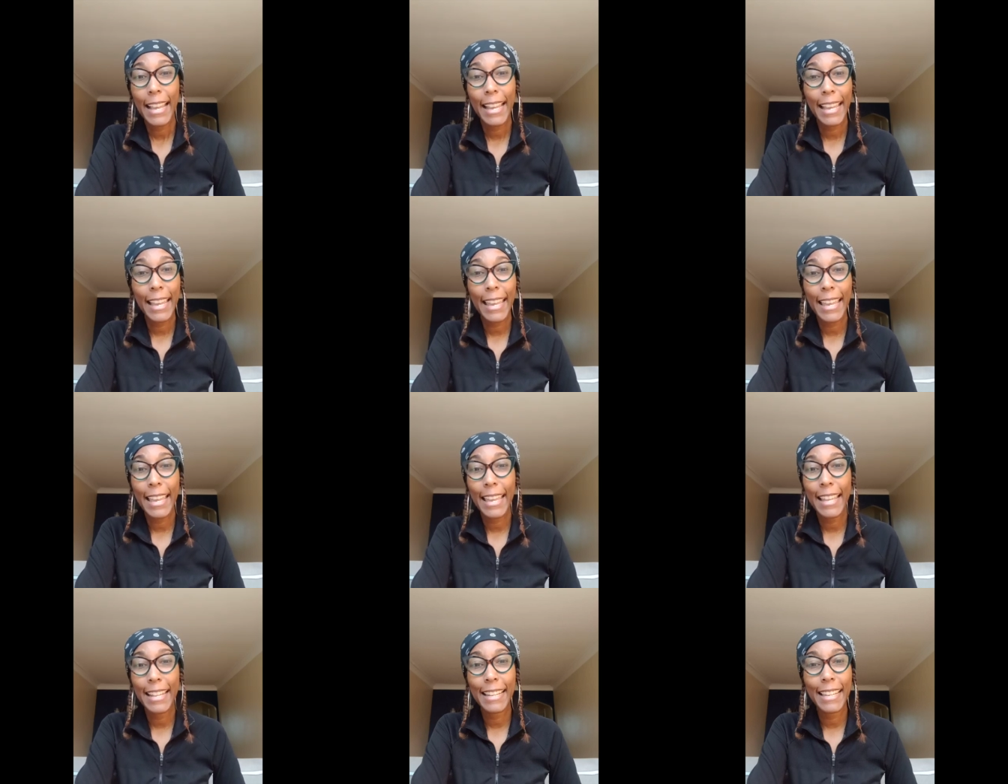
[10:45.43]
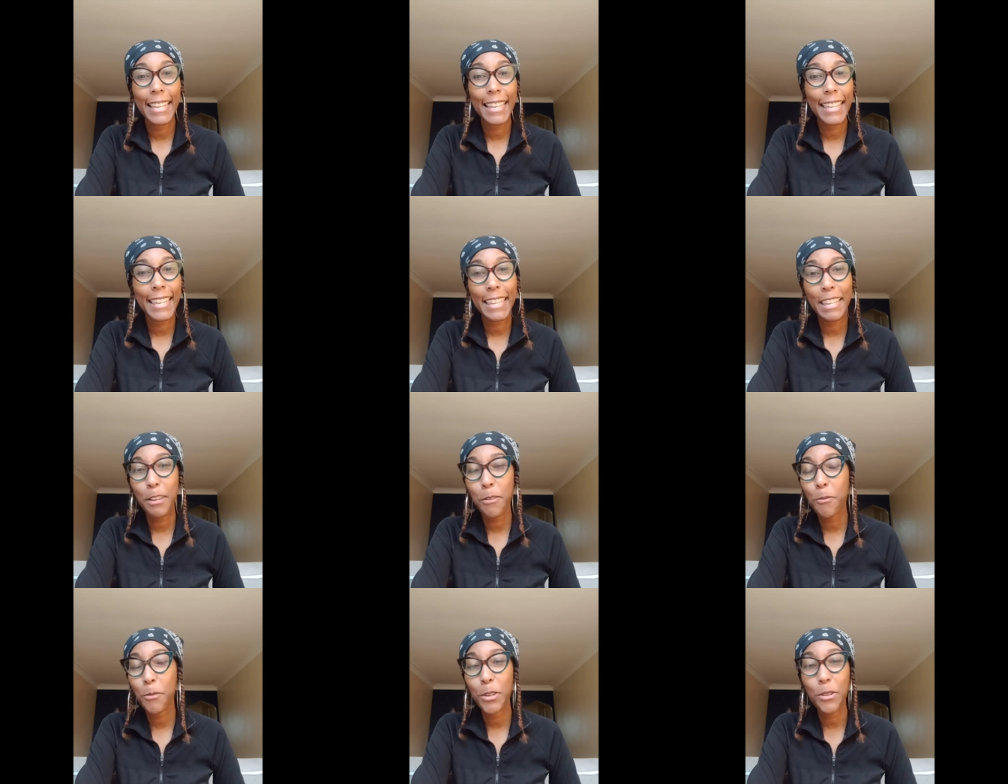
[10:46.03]
and
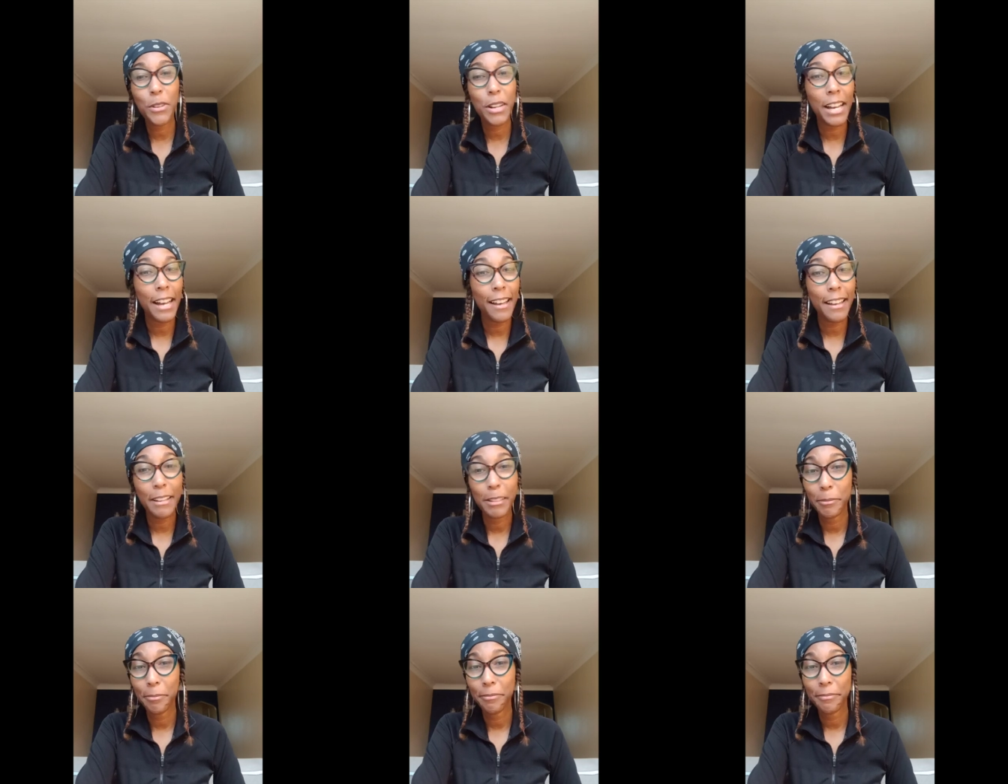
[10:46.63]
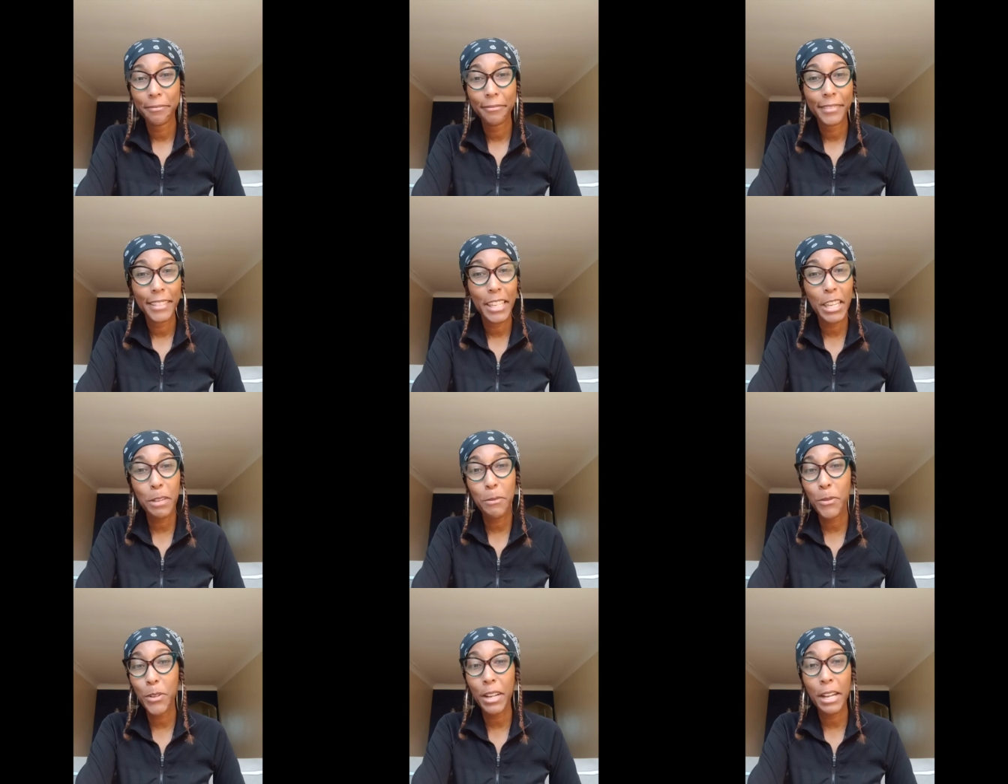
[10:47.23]
He will come.
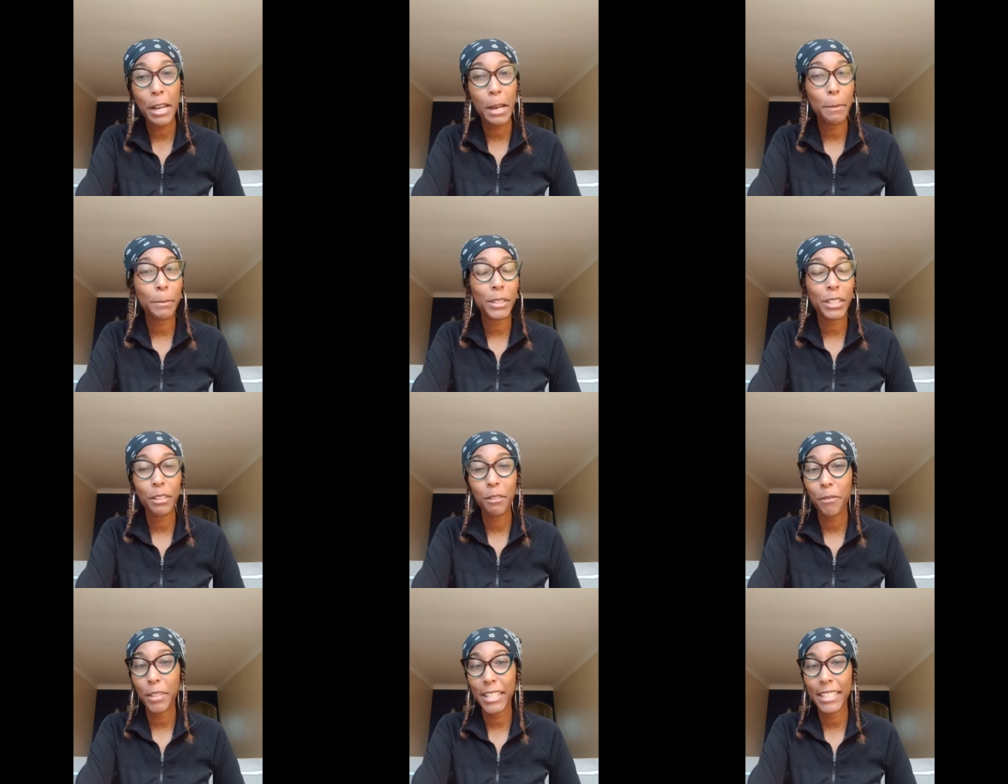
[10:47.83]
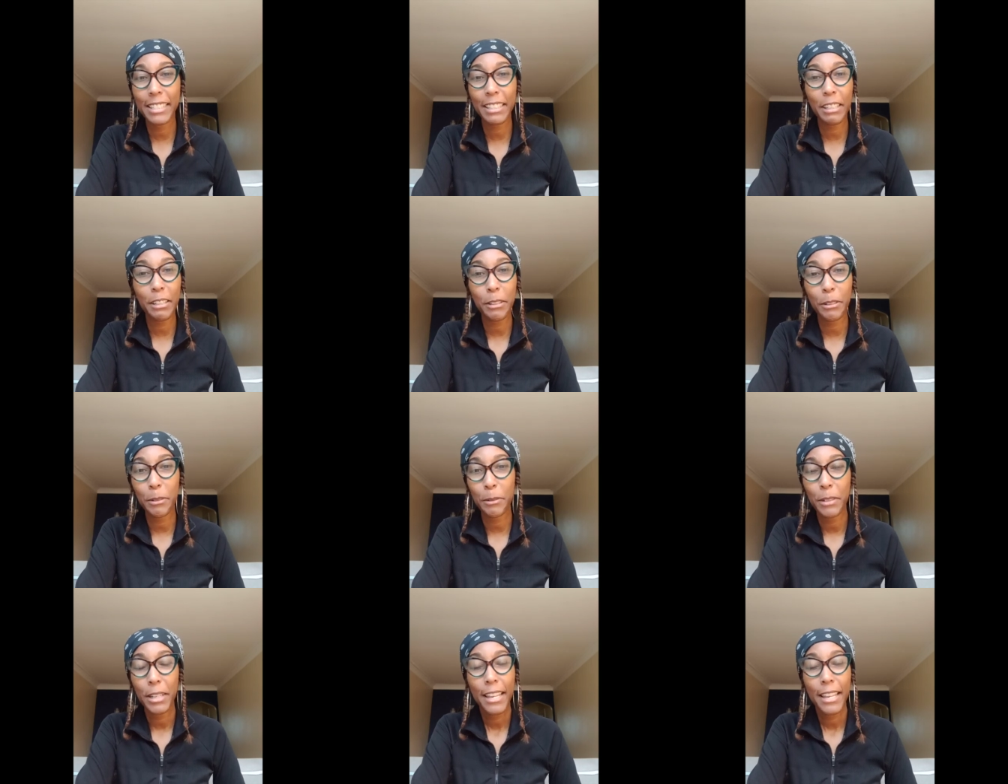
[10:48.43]
He will come to the rescue.